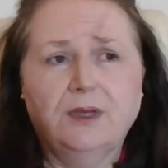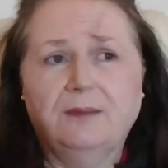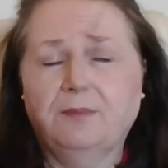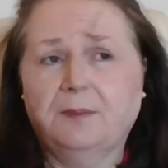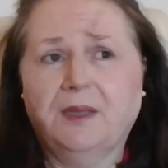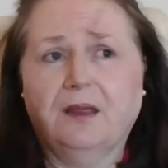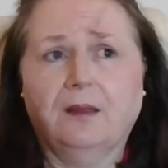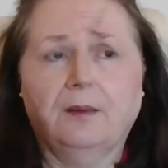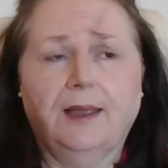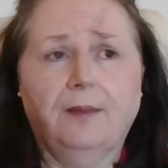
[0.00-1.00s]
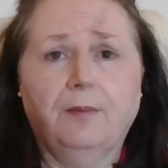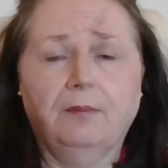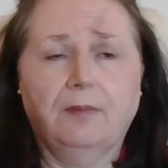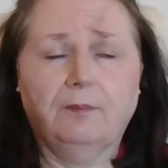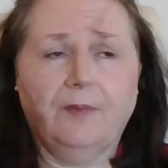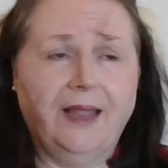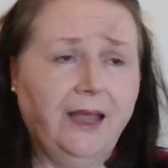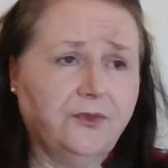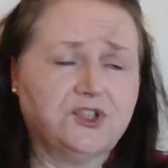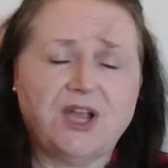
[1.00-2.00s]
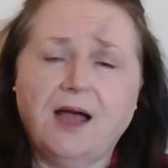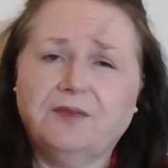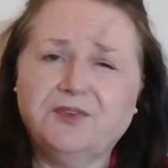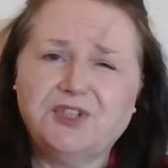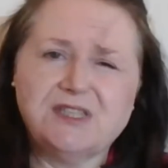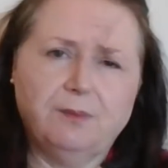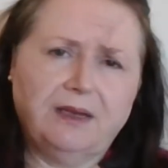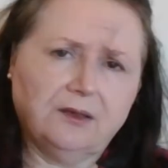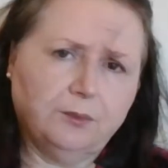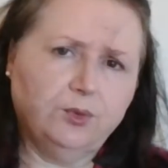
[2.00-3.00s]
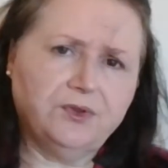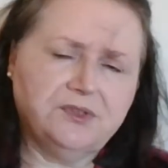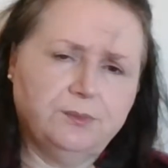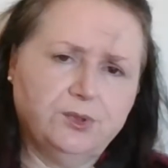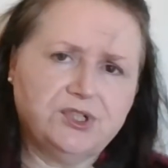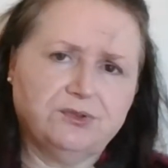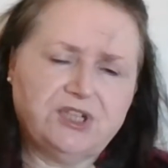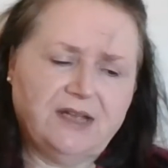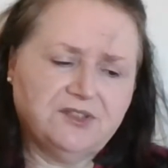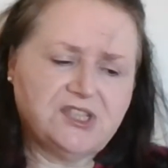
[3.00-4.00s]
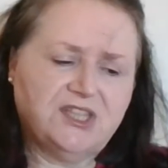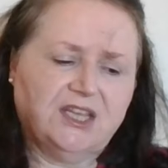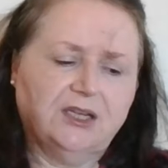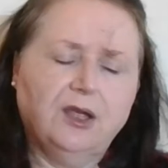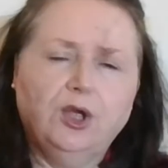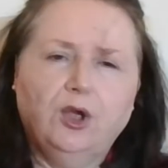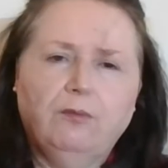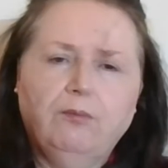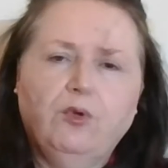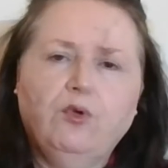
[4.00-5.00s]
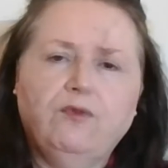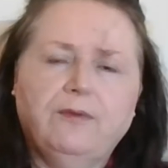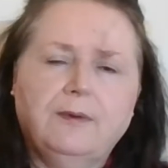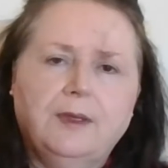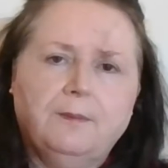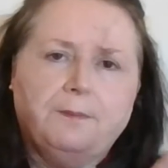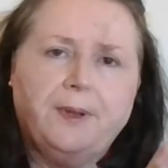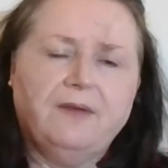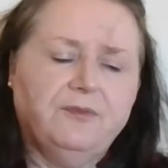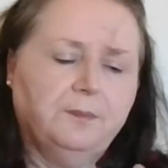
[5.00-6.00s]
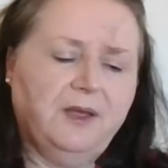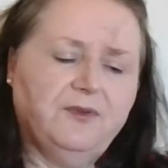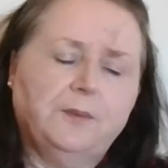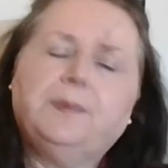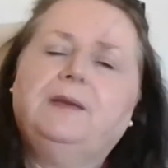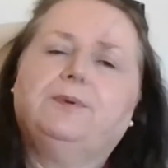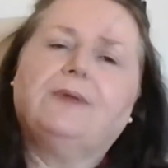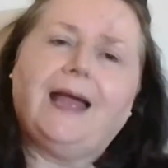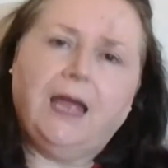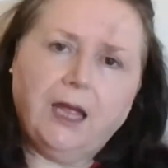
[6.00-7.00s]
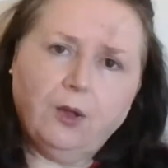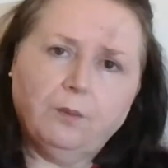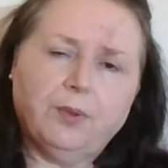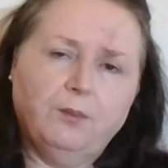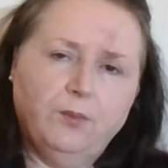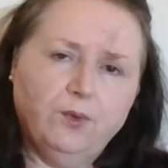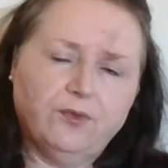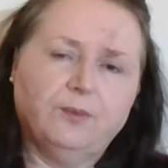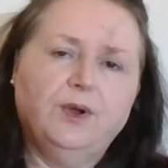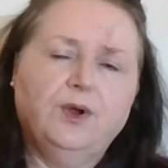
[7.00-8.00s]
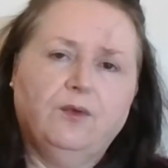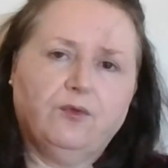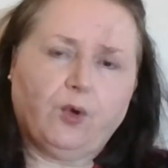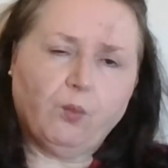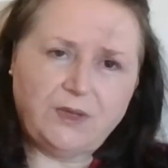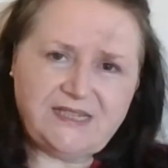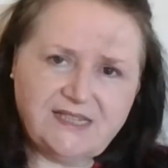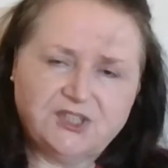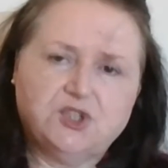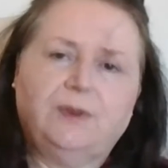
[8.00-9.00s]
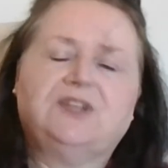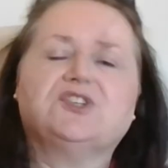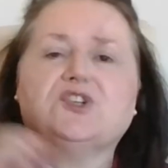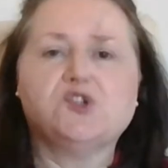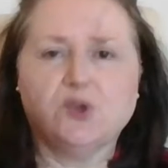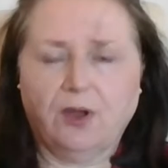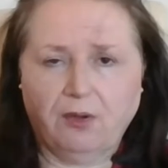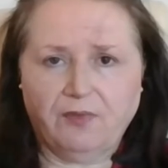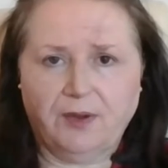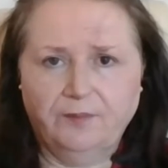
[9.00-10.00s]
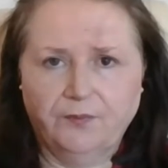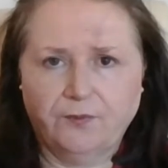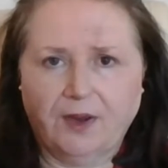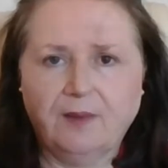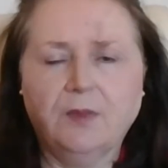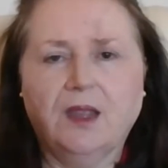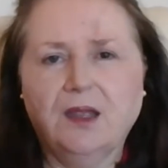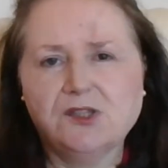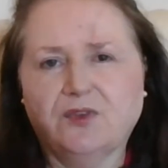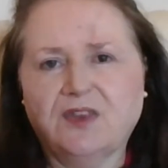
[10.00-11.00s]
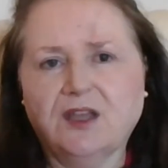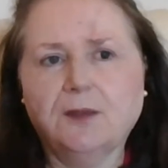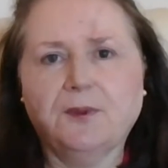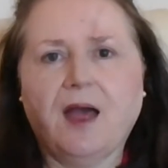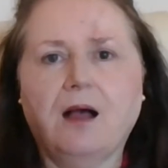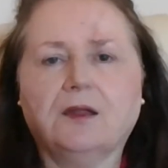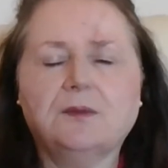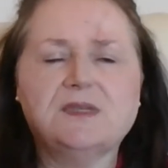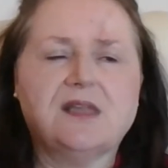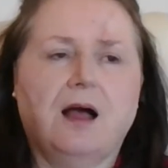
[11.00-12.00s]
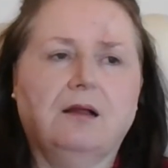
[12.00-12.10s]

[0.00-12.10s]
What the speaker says: maybe health challenges, mental emotional challenges. They can move pivotal people, help move them from one situation to another, right? So if you think about the alchemist